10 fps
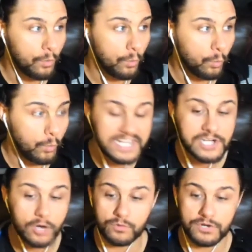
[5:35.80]
we
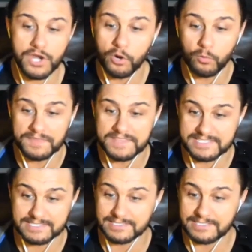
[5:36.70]
don't know what
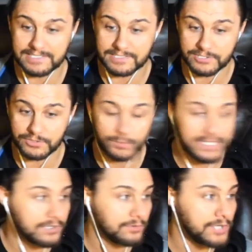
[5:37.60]
this is leading to.
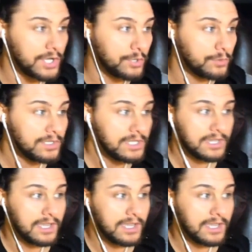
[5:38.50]
We don't mm-hmm. know.